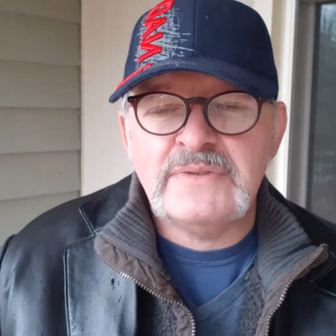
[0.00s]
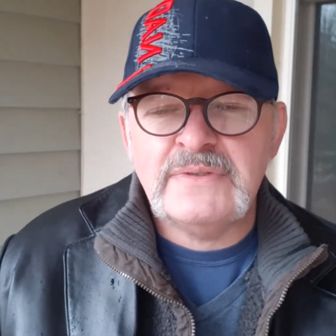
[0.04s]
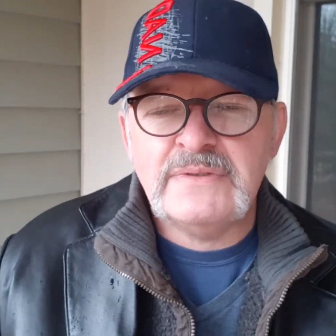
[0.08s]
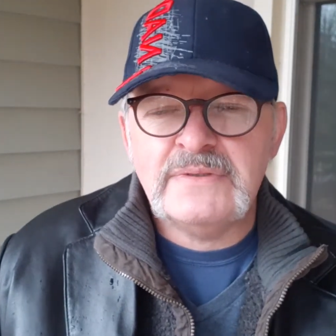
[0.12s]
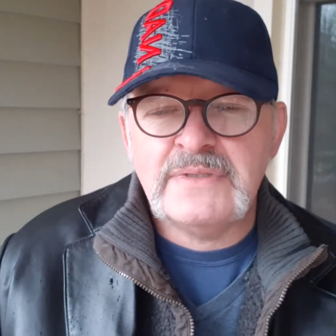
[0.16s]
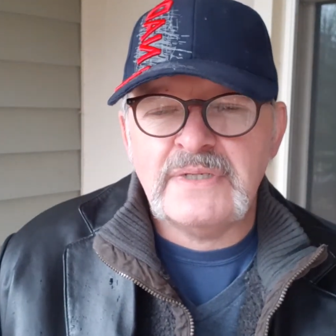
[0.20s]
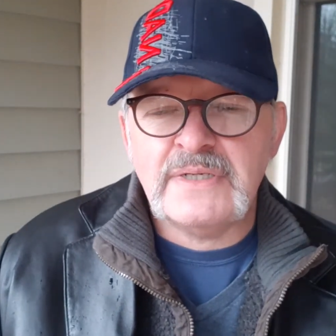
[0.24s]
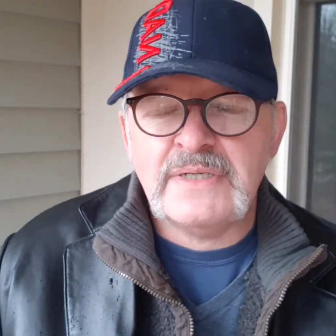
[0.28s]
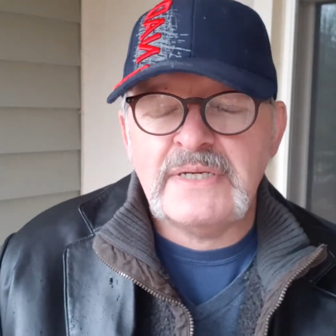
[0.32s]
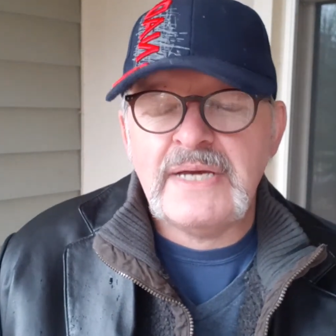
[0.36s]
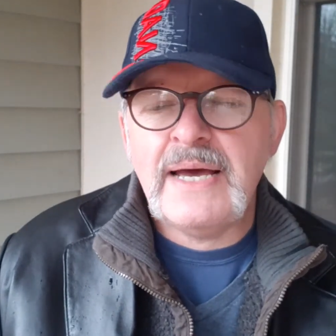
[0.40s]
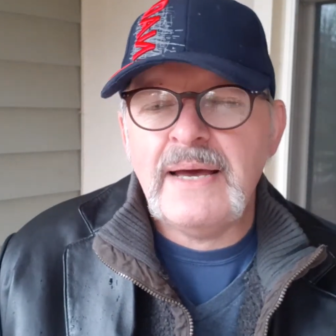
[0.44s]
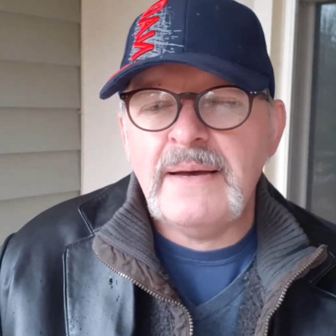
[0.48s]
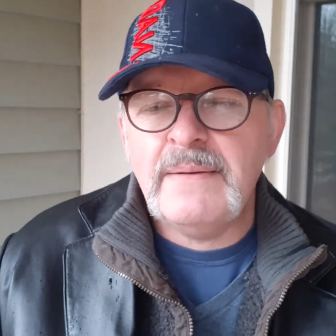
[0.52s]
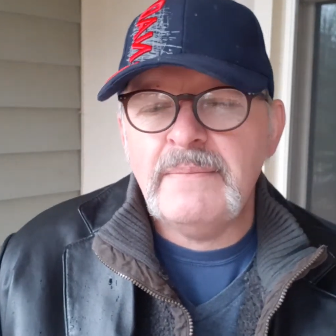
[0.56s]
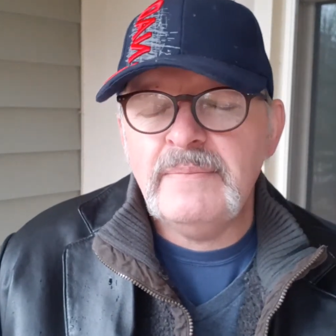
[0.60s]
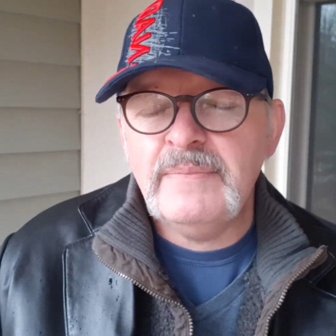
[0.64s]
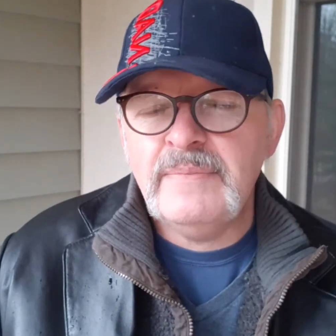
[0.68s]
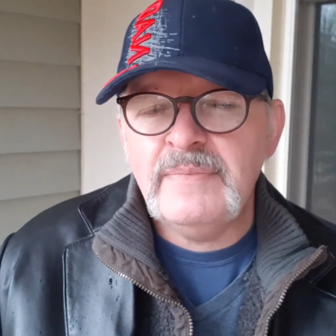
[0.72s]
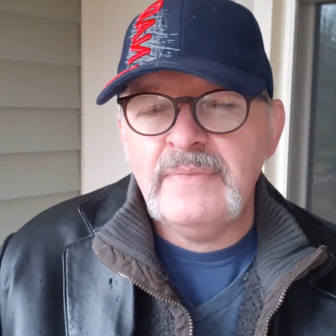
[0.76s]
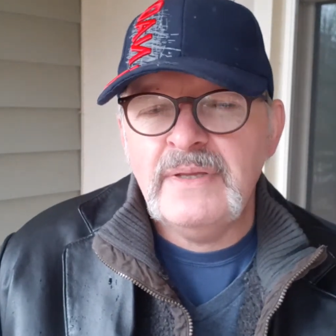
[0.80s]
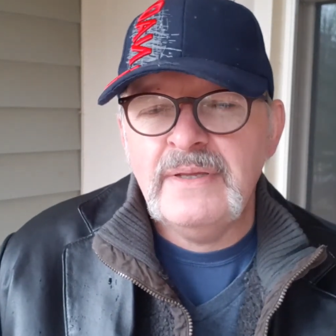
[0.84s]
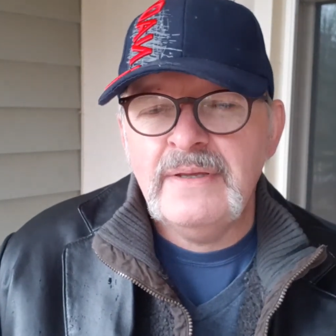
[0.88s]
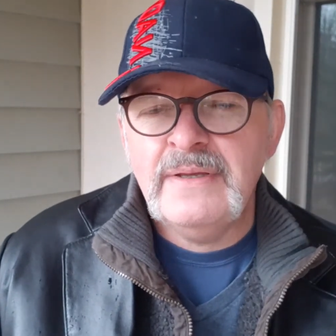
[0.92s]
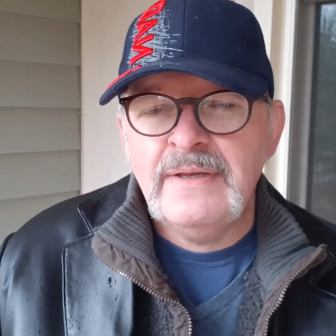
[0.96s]
to
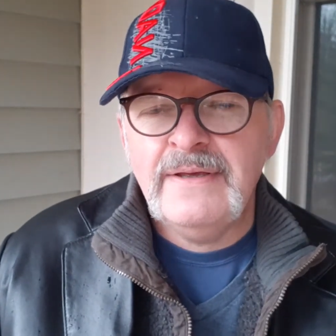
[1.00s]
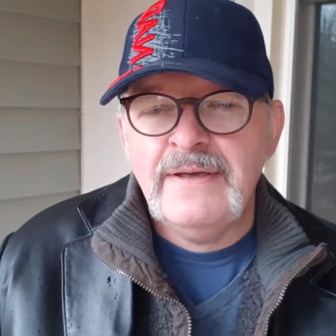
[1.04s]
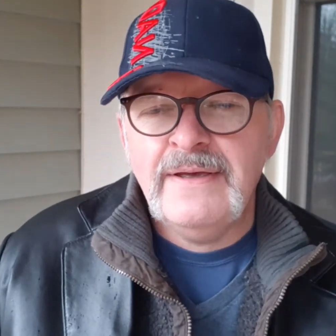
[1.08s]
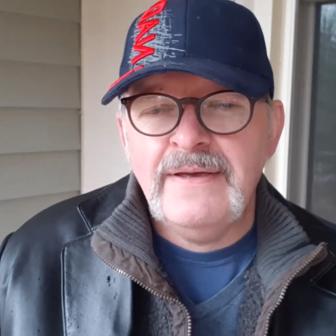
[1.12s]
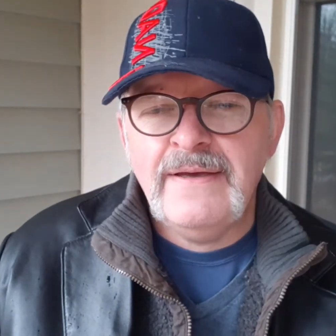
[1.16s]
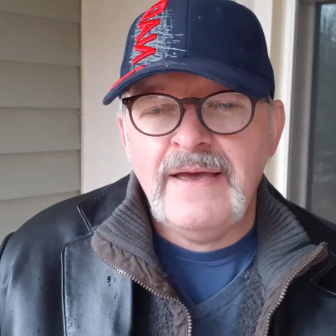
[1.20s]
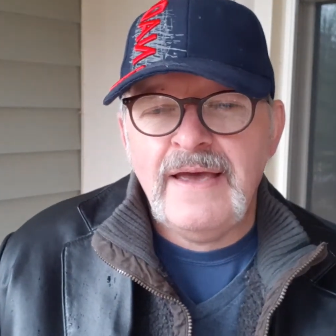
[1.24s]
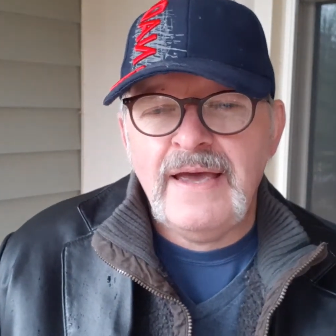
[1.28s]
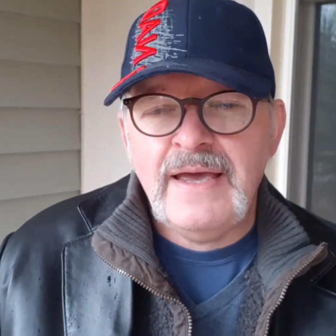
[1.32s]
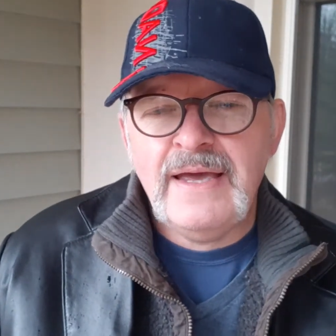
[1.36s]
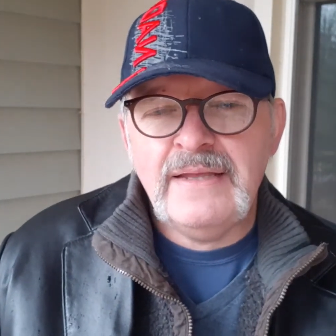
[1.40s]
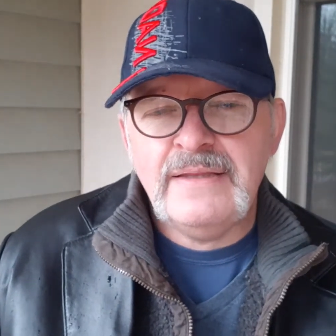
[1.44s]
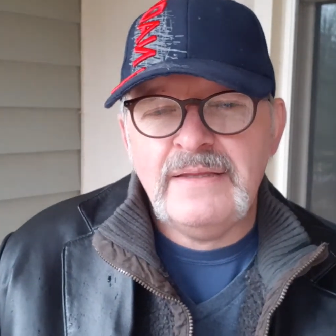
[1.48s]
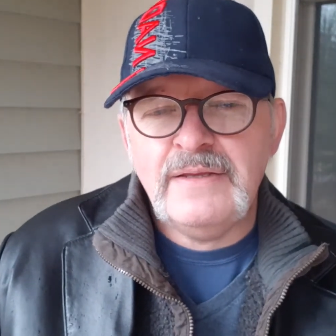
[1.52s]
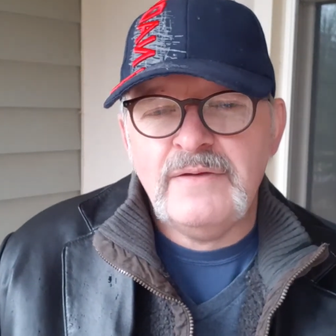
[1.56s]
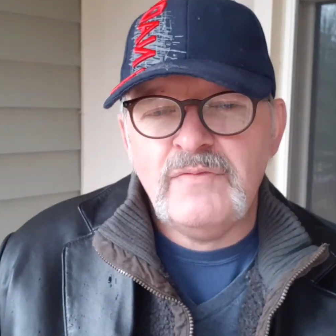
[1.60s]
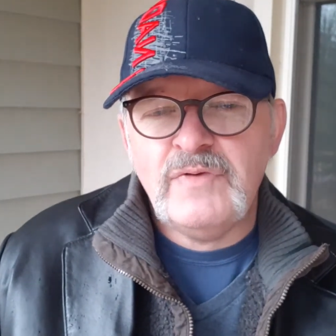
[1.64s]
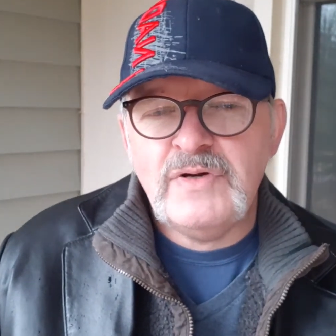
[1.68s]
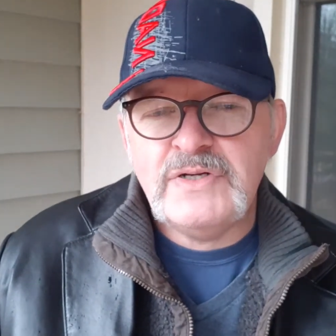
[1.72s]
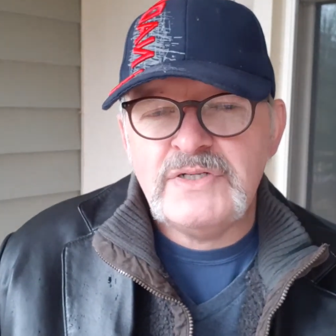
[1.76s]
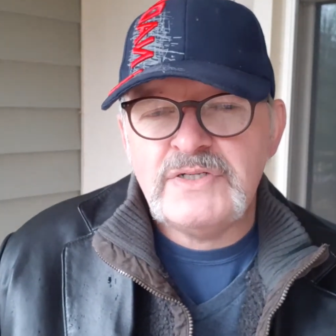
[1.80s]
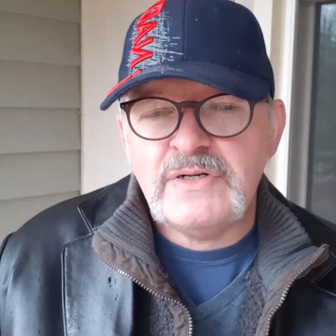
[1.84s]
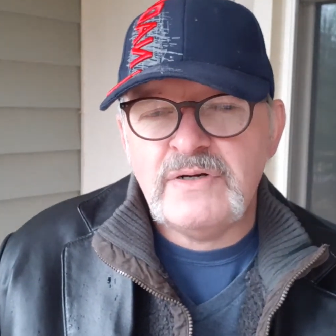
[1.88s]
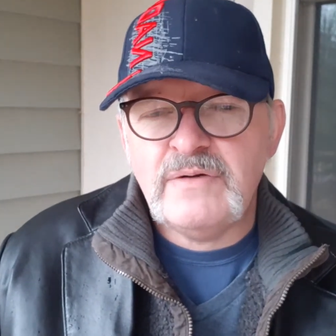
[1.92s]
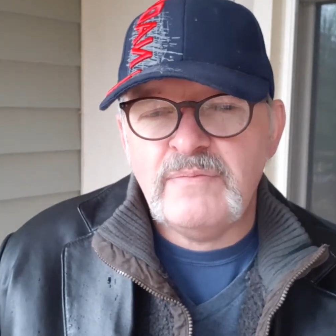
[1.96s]
come, and the
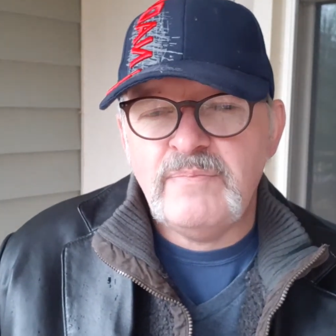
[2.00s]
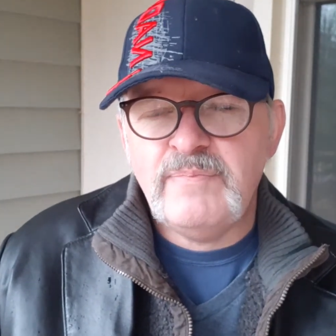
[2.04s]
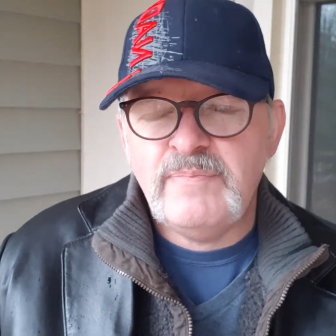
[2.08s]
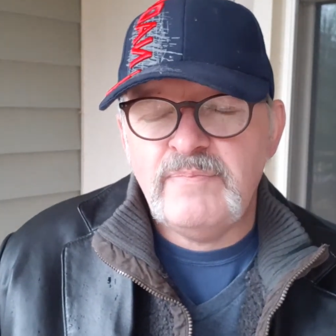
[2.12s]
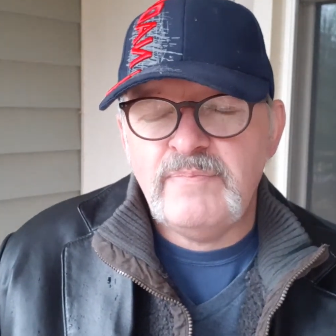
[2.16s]
original